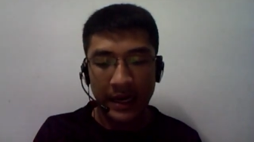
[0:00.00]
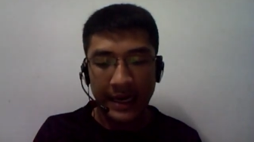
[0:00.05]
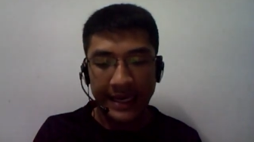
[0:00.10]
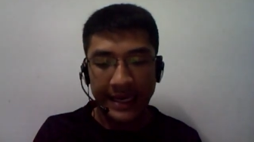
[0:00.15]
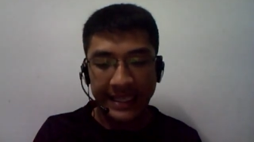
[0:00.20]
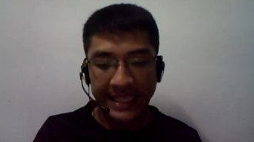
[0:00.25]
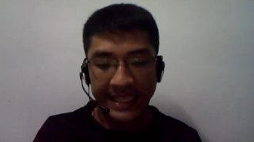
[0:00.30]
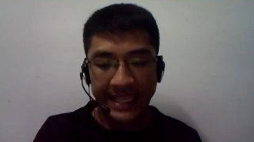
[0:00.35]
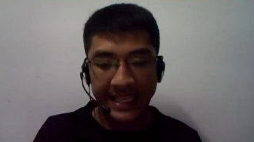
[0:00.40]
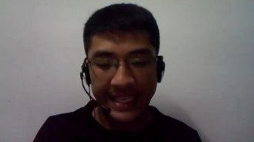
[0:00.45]
I
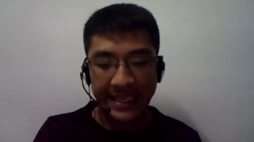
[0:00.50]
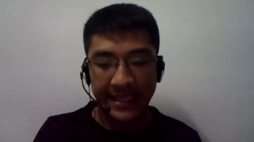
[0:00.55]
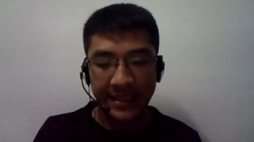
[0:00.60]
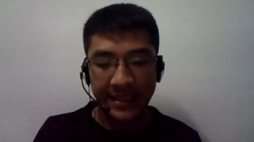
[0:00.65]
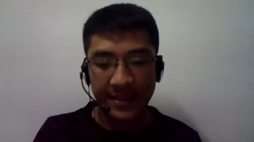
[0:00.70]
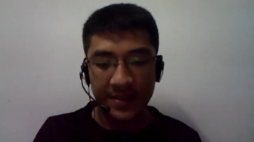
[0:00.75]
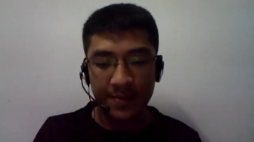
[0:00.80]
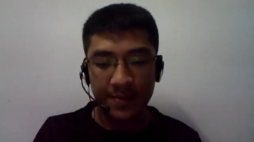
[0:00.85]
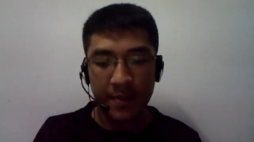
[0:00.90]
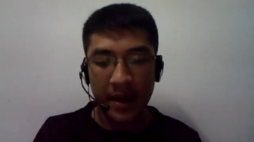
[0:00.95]

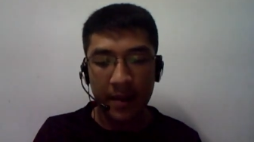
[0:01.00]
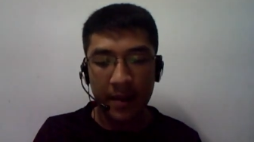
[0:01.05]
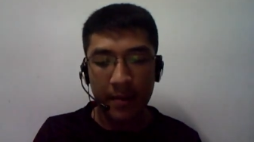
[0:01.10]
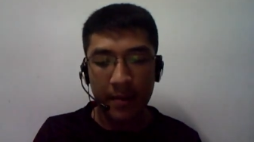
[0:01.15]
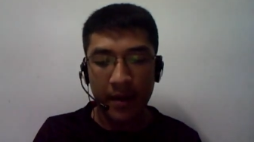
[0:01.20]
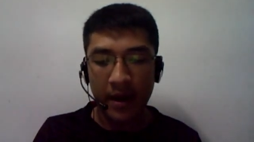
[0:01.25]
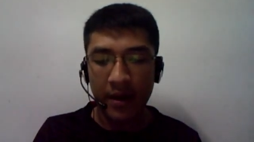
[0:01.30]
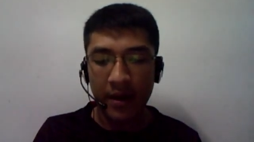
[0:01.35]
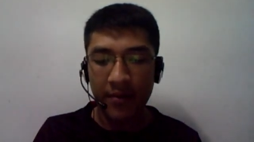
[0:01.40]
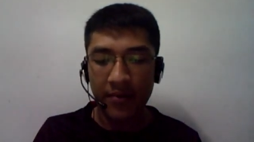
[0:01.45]
didn't spend
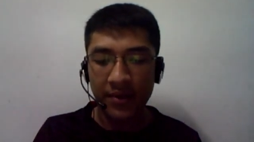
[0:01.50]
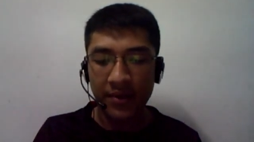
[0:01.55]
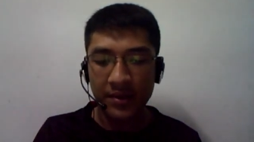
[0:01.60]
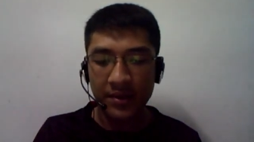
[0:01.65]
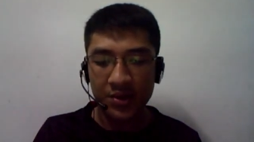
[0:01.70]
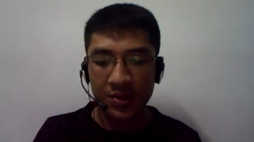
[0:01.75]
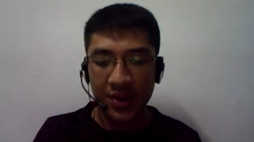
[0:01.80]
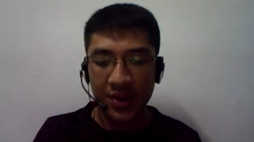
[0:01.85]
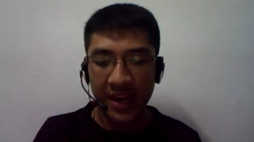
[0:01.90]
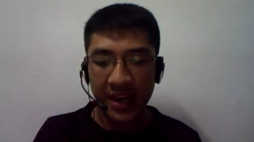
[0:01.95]
my effort
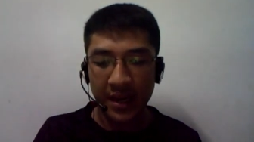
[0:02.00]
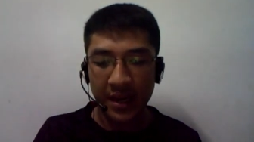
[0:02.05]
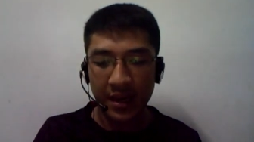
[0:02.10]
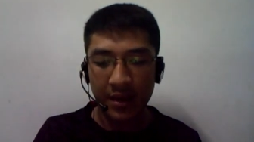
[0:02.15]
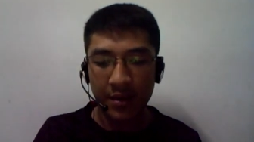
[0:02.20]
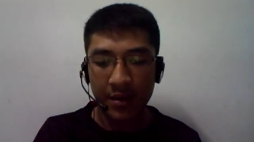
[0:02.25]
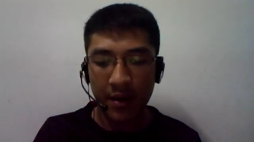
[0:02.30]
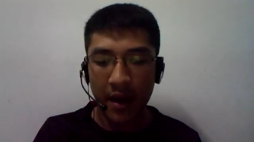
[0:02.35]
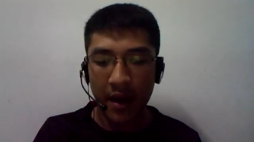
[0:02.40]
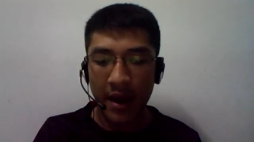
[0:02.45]

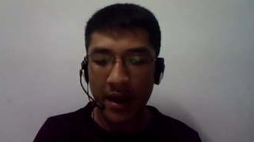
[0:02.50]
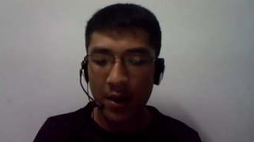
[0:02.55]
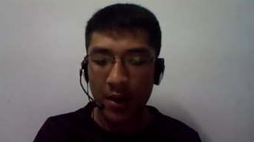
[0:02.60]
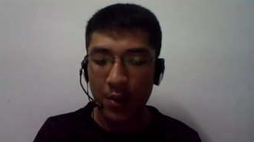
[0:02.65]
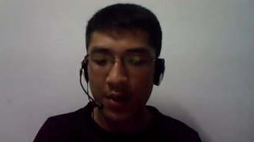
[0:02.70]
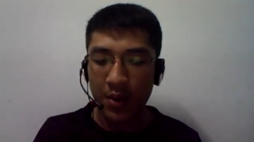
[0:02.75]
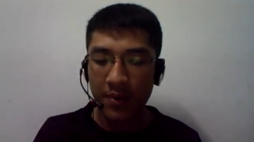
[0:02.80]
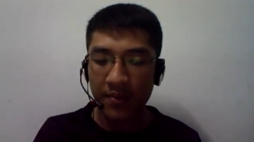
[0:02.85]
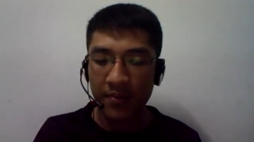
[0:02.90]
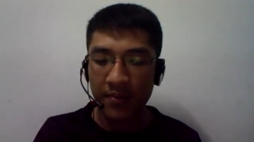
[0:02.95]
checking
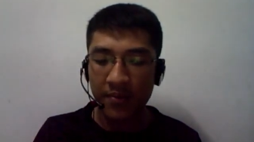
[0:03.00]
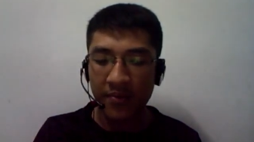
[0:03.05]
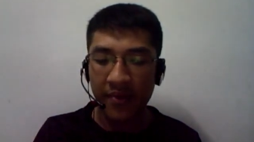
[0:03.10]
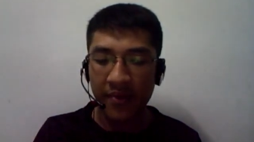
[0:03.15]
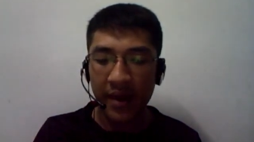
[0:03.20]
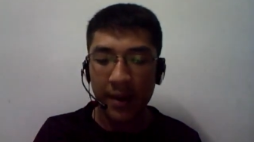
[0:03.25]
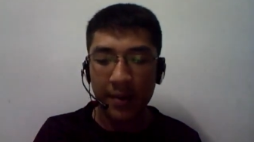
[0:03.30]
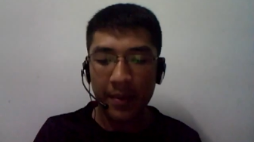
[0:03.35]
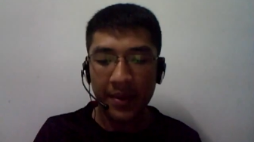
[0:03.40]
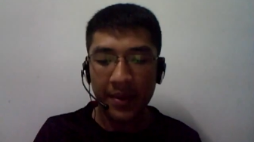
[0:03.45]
every
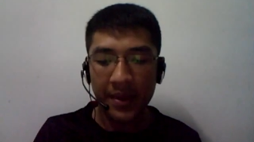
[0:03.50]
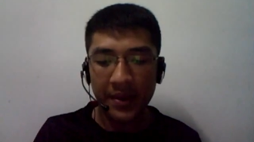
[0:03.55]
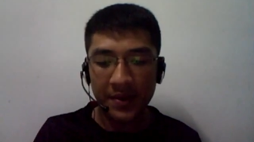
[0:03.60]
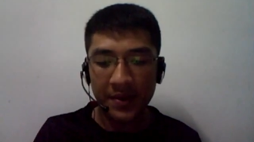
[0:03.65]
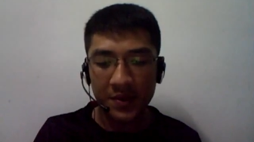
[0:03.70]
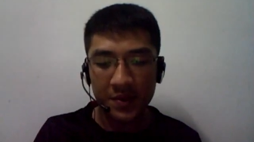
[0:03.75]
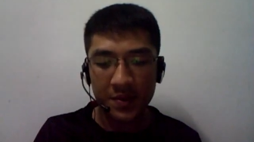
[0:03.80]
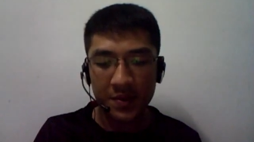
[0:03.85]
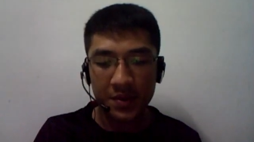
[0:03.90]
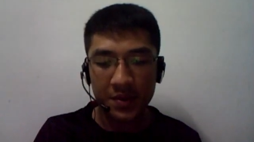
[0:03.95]
5
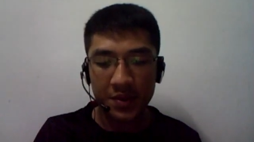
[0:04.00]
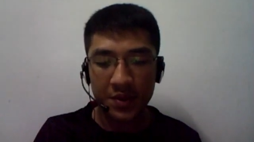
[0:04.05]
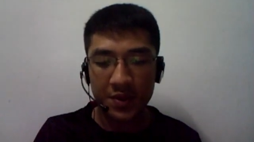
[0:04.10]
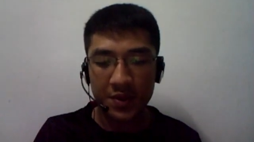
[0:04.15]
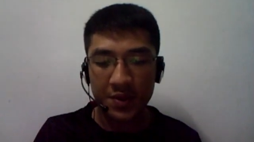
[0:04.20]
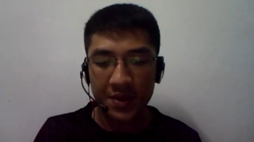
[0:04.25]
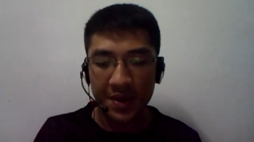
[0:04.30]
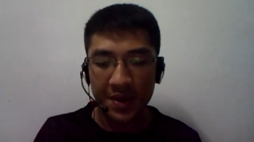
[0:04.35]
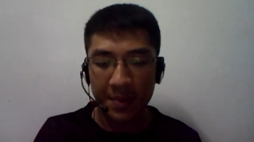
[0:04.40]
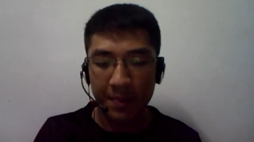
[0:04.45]
minutes to
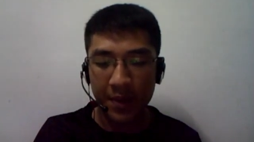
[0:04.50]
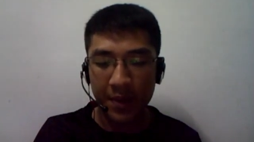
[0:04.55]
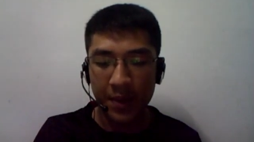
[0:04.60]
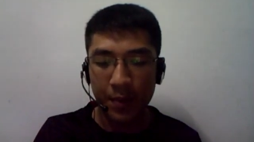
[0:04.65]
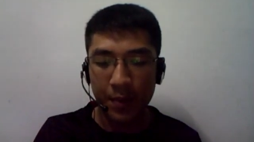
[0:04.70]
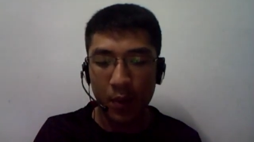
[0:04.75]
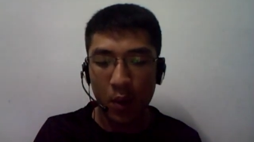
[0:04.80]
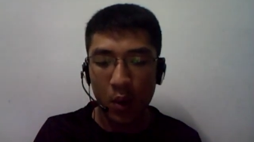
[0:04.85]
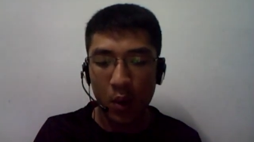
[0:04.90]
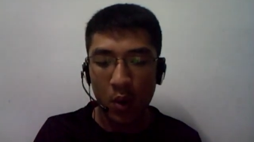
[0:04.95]
see
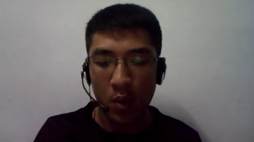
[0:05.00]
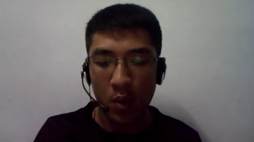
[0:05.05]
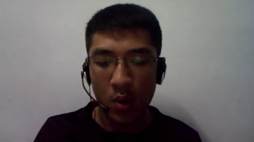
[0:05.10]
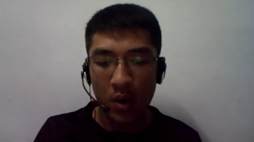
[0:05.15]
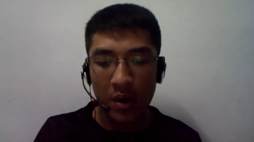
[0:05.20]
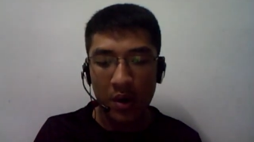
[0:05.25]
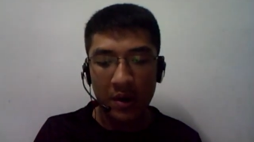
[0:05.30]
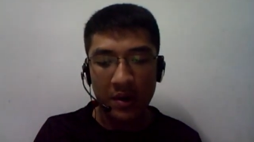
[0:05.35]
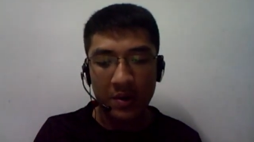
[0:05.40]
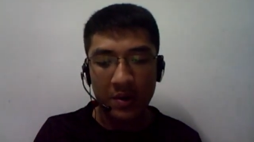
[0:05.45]
people
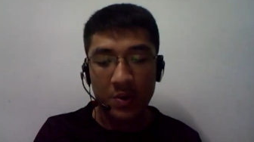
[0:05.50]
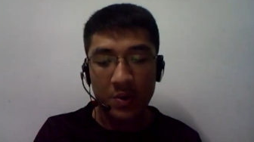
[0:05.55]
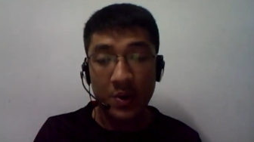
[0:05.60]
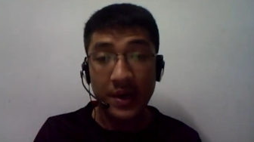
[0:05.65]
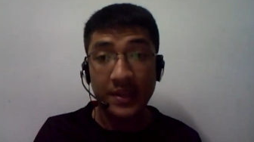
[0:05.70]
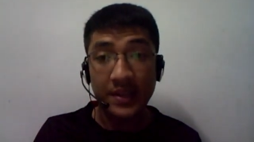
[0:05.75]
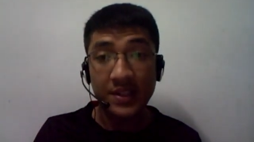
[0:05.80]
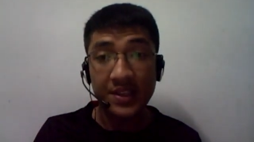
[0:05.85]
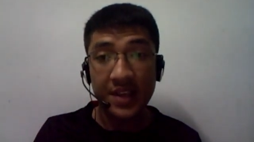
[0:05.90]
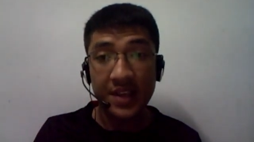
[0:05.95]

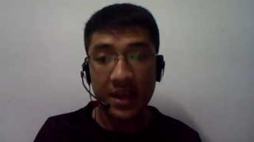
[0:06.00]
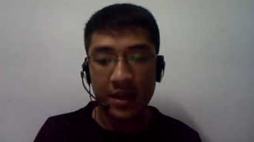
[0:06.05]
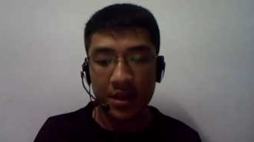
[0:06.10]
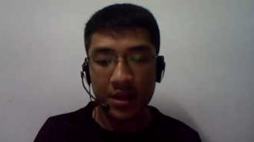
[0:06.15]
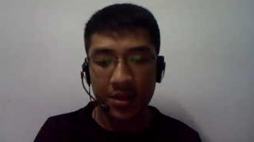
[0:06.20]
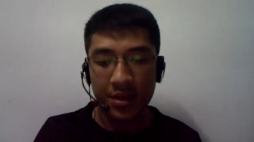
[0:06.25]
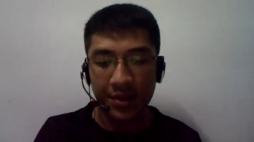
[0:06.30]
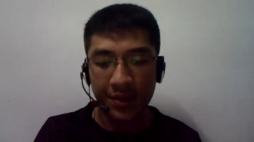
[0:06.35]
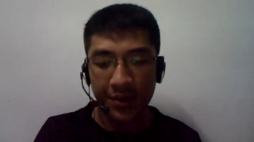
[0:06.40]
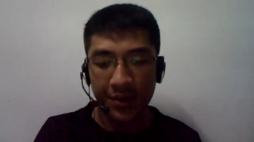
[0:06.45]
writing
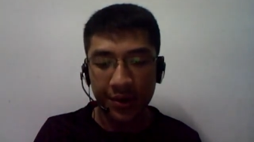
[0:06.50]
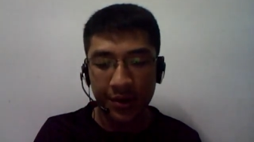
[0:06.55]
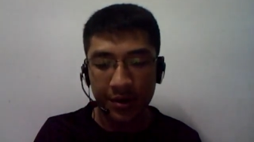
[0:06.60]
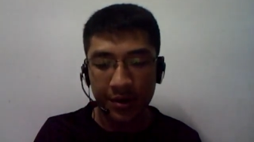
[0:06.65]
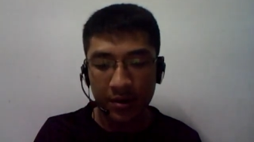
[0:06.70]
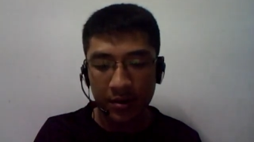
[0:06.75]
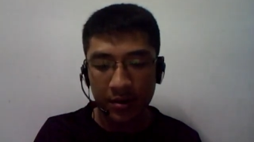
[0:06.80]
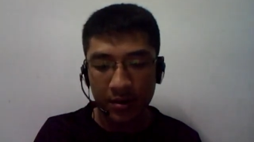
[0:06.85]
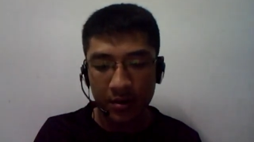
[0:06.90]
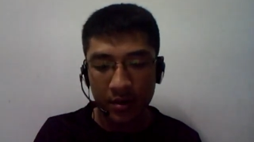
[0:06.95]
anything here